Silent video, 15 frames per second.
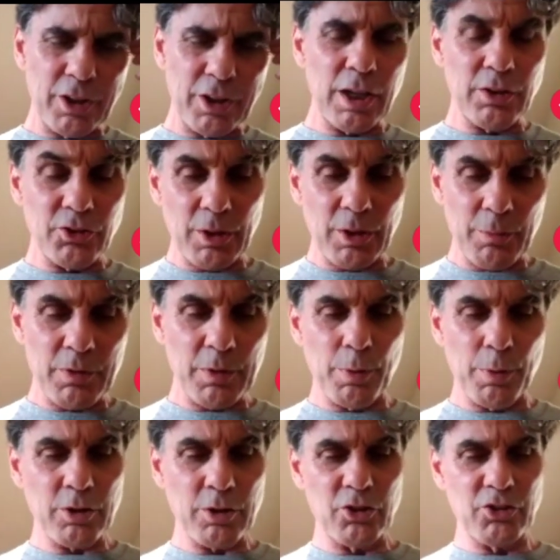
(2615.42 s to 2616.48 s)
Oscar and
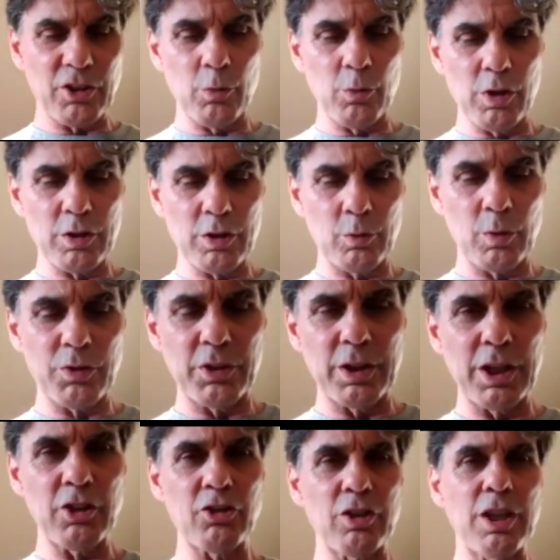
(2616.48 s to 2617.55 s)
some of the boxers I
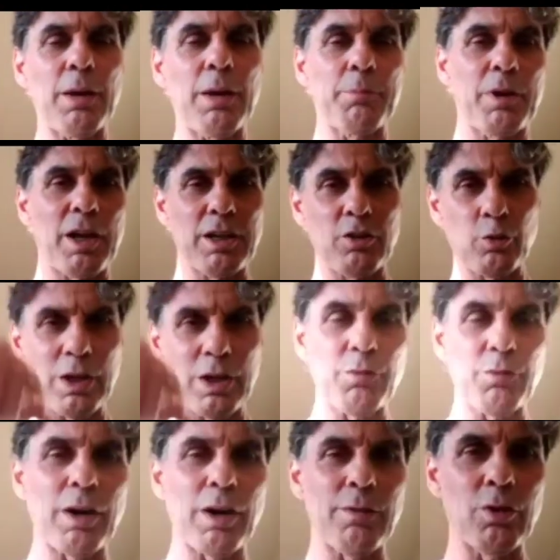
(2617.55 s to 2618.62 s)
worked with initially, I'm
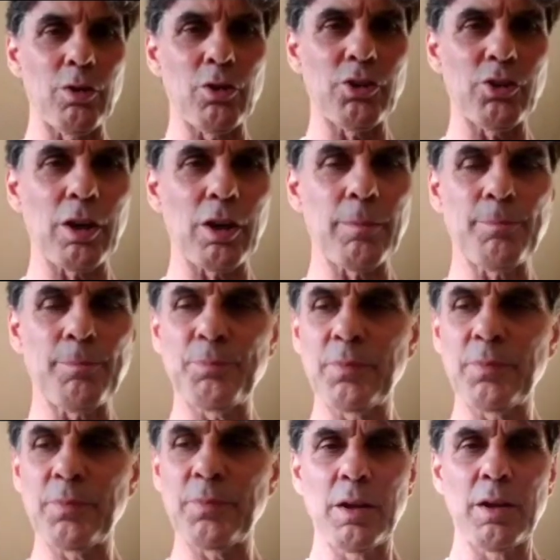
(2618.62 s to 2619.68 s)
going 25 years
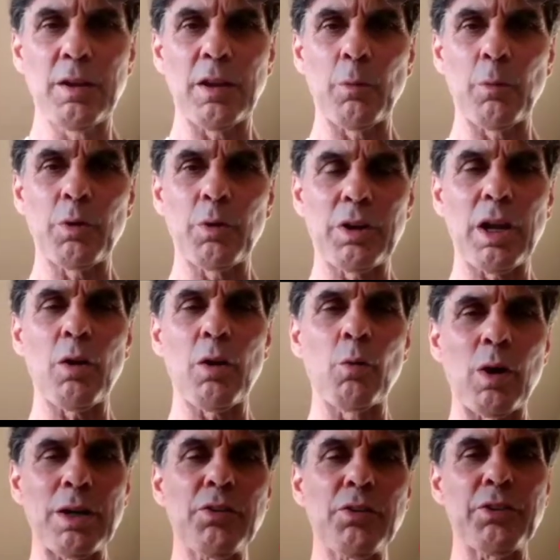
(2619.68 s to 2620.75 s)
ago, they
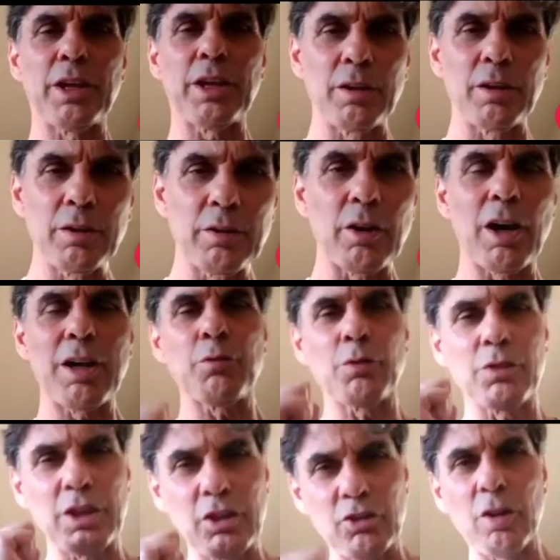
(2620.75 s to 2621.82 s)
would know one thing,
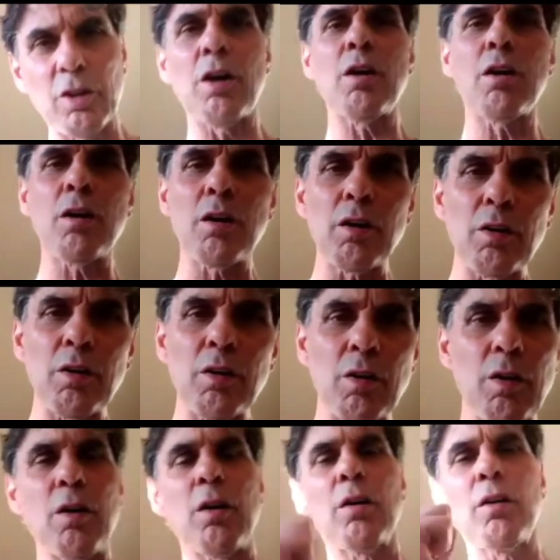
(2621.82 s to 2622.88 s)
going for these
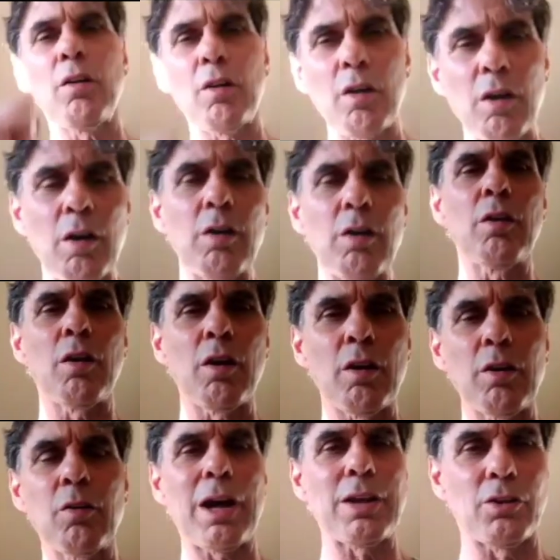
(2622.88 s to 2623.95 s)
long
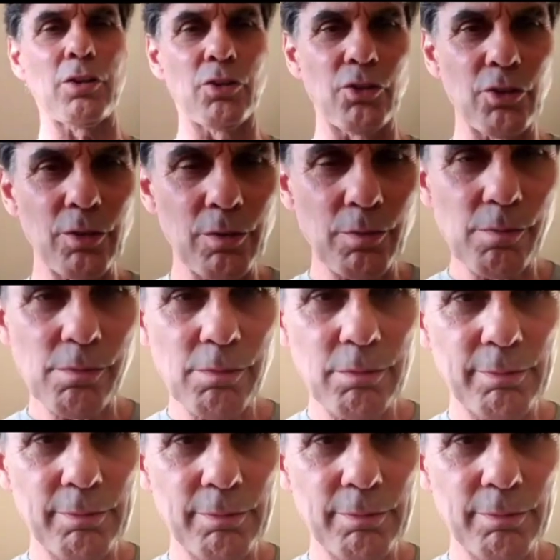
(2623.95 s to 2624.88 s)
runs,